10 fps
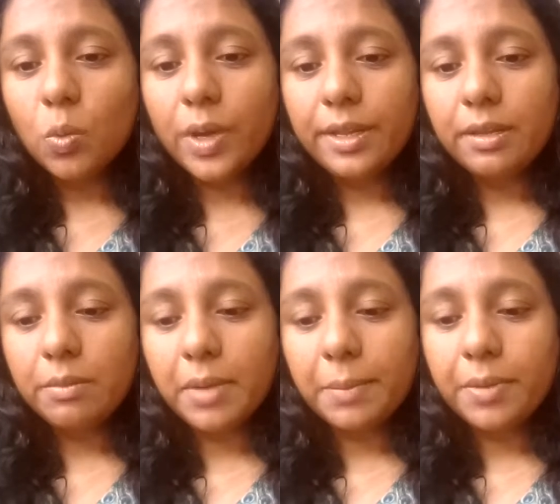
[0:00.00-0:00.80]

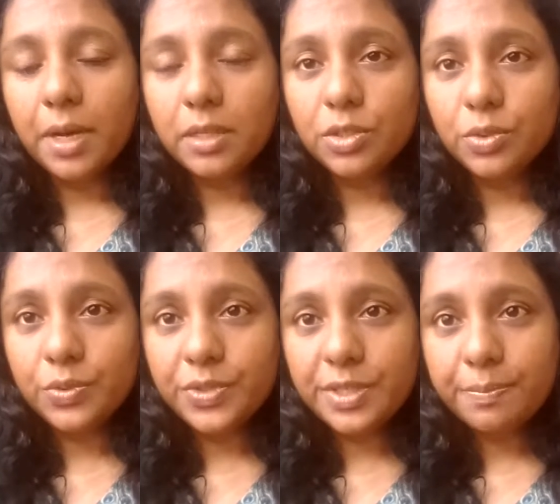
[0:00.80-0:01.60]
when my partner
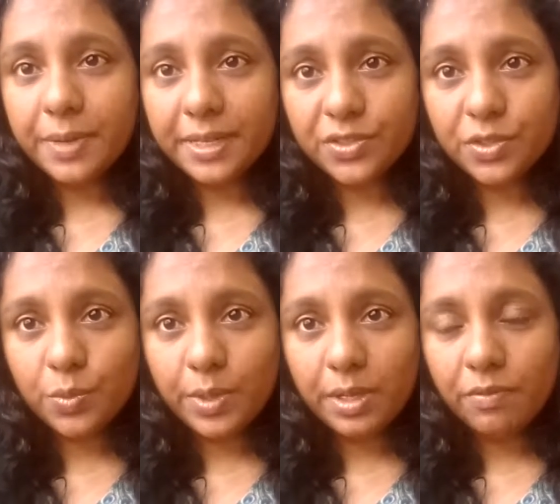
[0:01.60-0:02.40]
Uzi passed
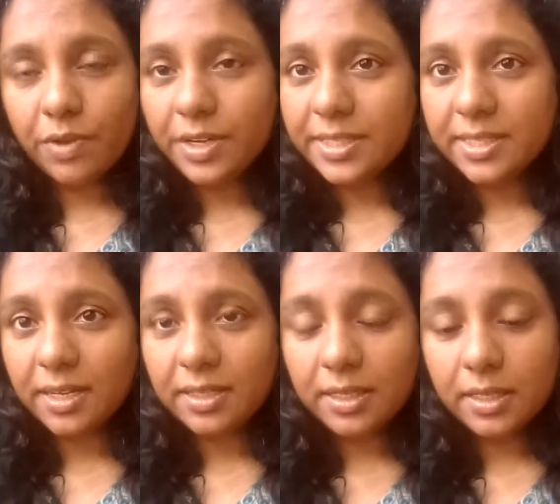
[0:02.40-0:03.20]
away very
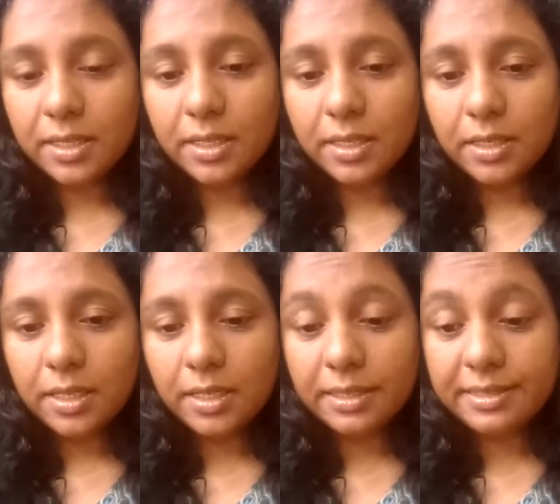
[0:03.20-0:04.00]
suddenly
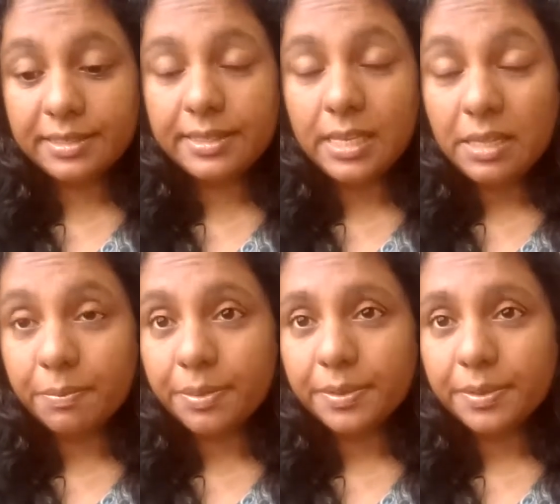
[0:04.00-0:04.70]
in his sleep.